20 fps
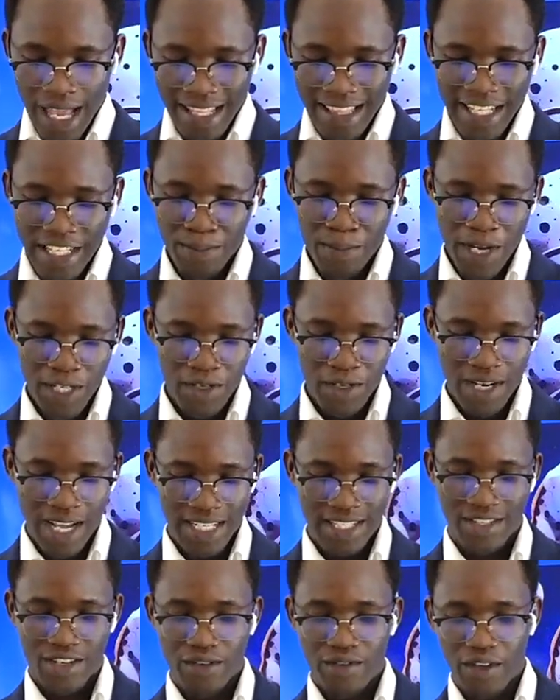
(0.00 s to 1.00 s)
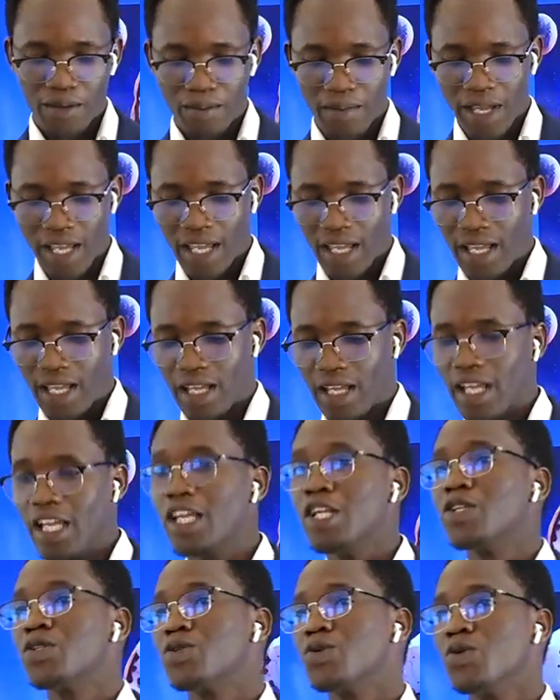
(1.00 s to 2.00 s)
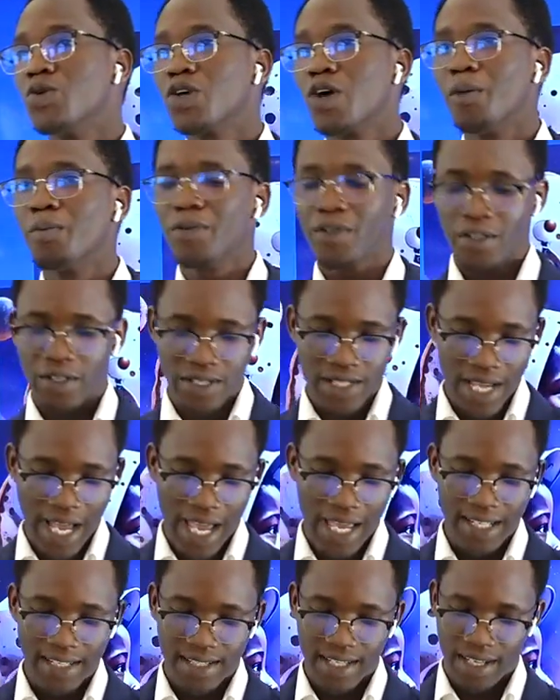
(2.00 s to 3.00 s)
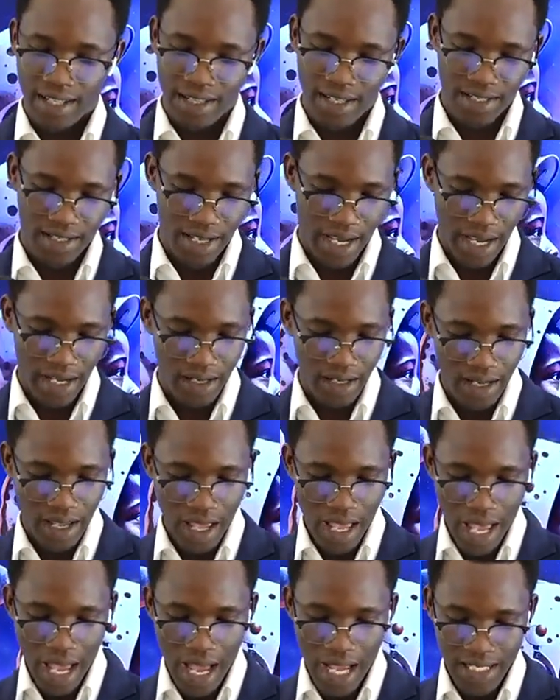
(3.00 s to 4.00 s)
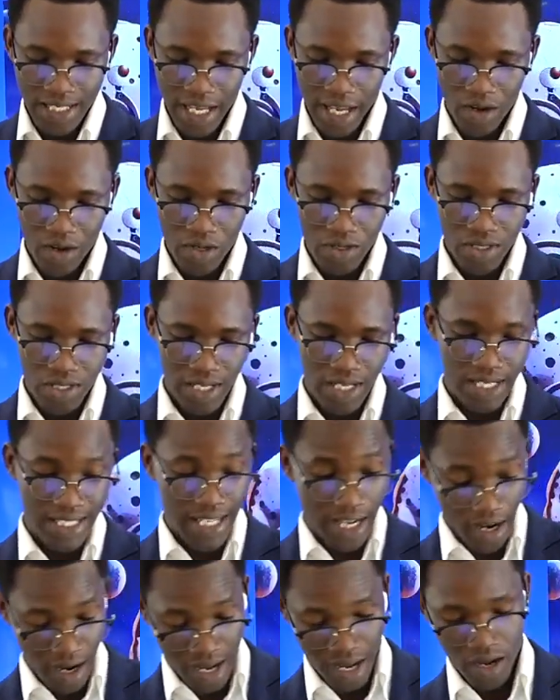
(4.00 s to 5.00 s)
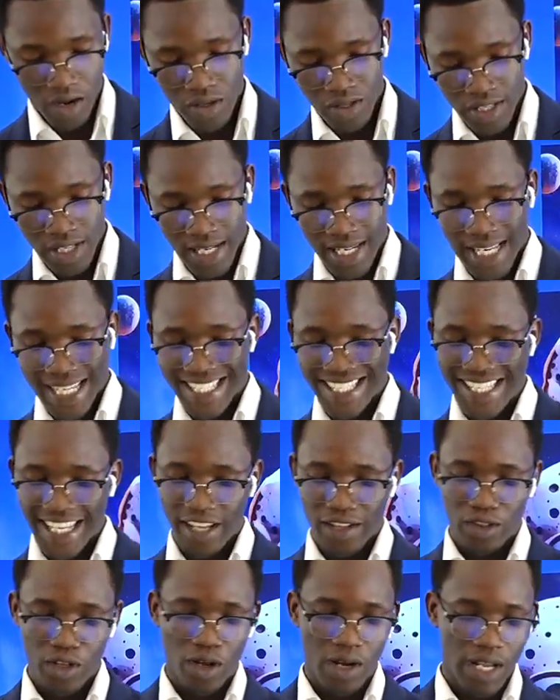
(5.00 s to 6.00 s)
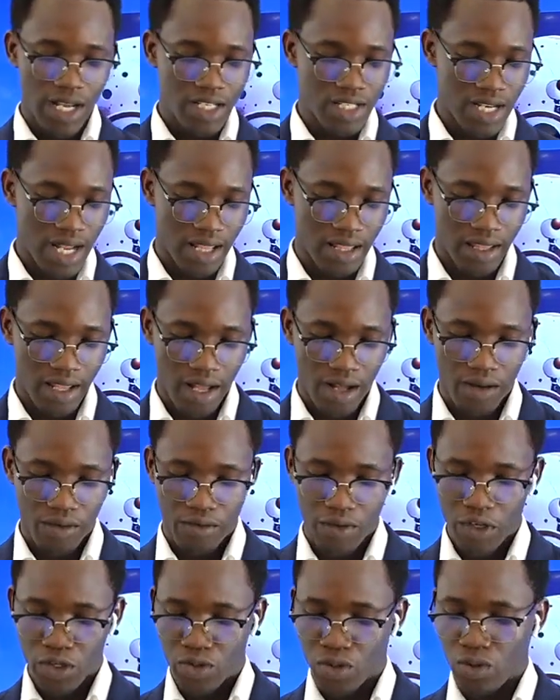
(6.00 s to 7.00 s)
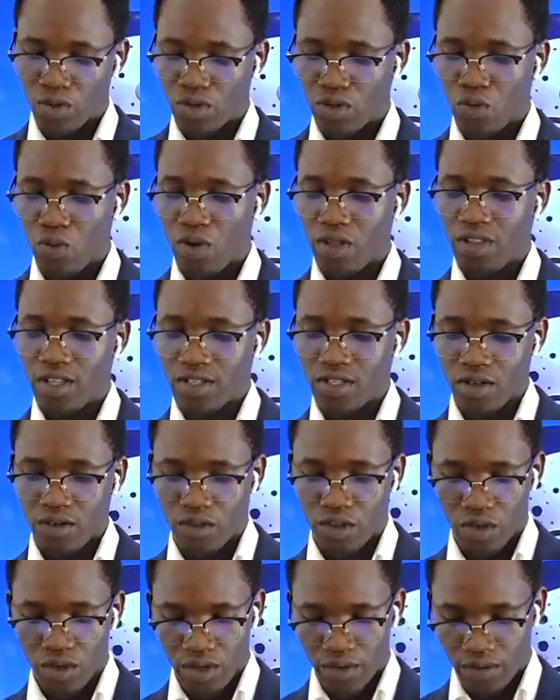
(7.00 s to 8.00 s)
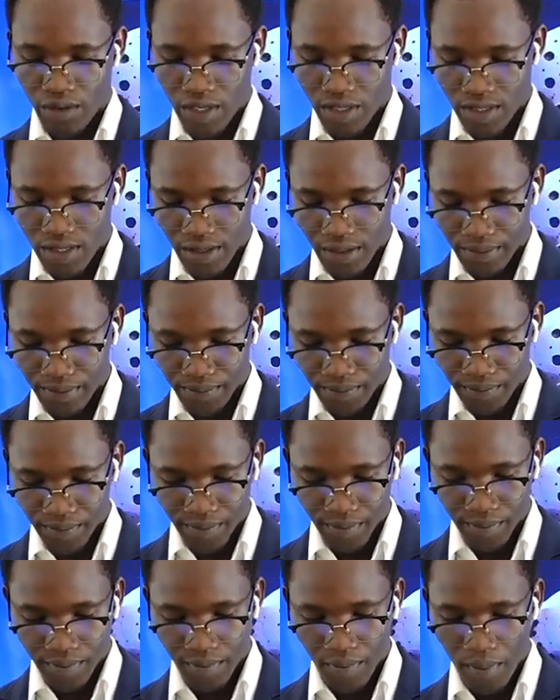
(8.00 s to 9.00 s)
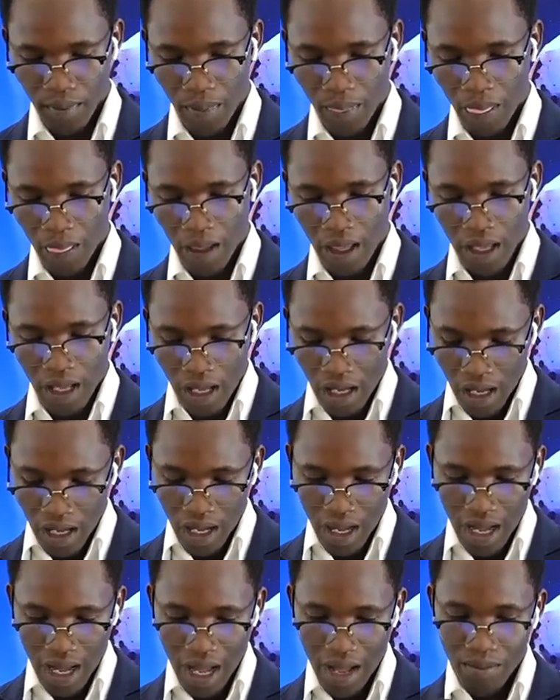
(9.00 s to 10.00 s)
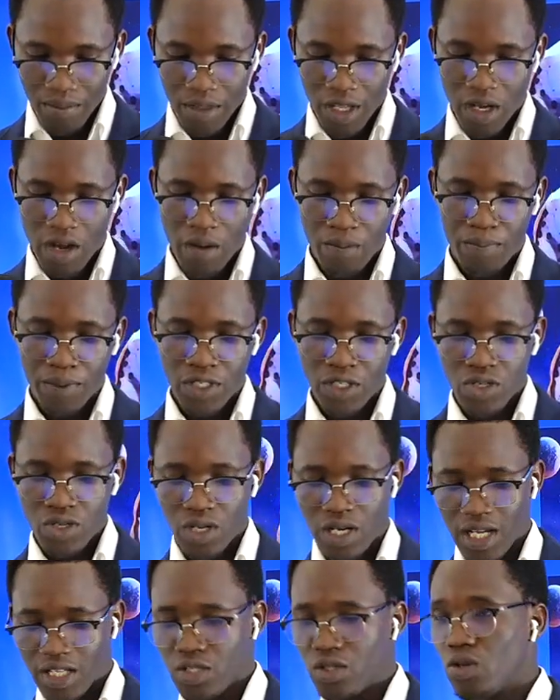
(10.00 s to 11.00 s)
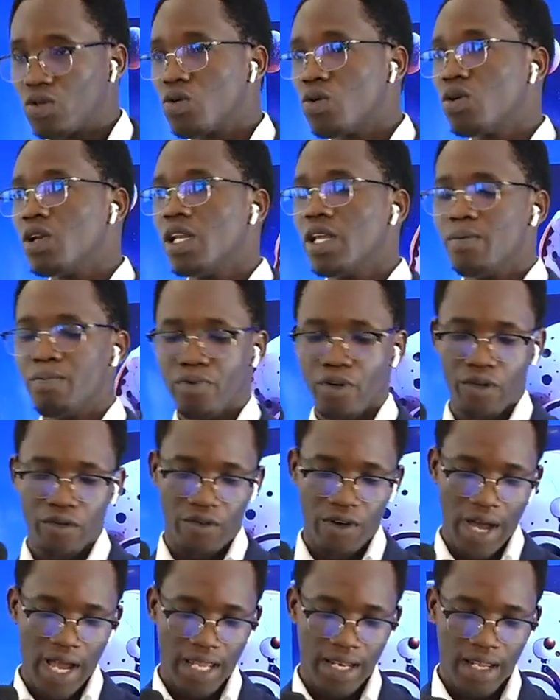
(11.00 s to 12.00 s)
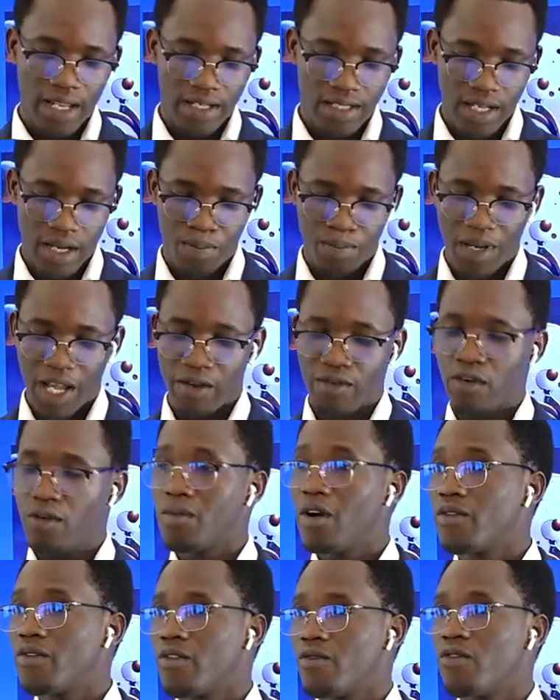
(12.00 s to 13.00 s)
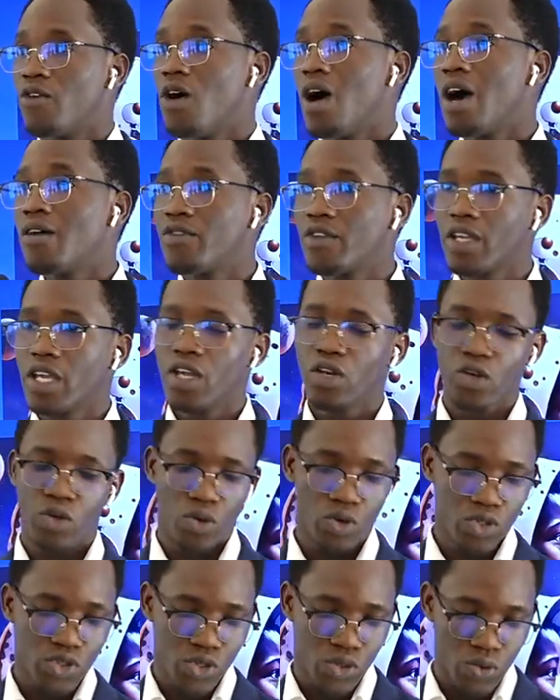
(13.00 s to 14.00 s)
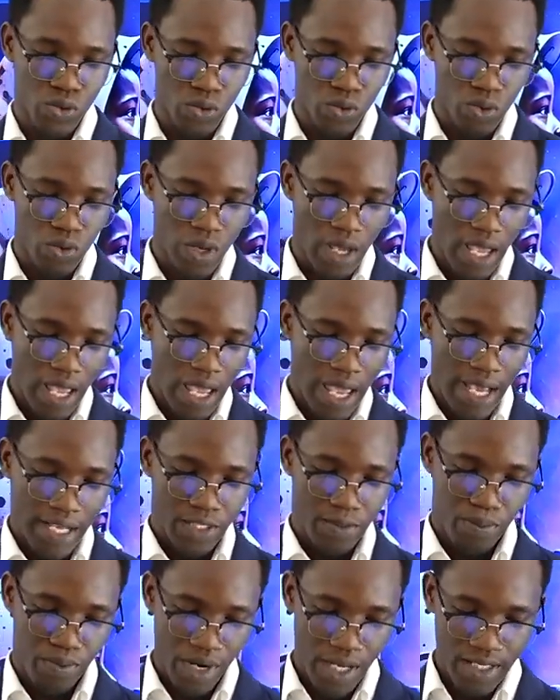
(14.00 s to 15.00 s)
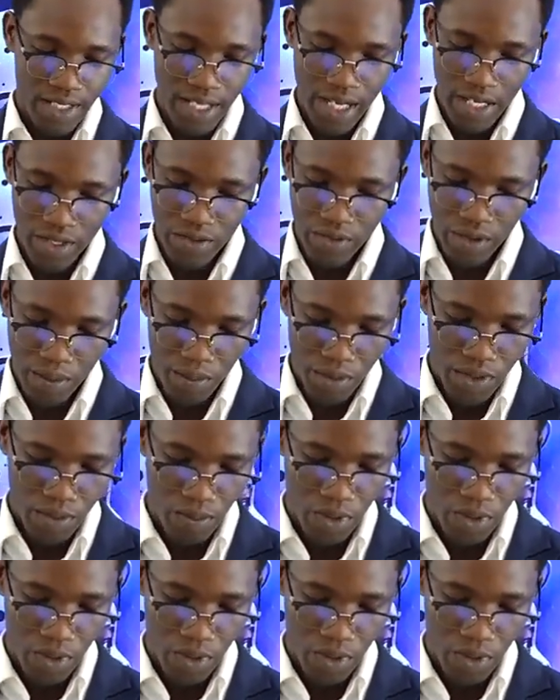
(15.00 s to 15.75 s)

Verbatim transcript: This passion has driven me into computer science and design as I constant, uh, constantly seek knowledge and delve into the wonders of the universe. Uh, the competition has not only provided a platform of, for African youths to express their dreams,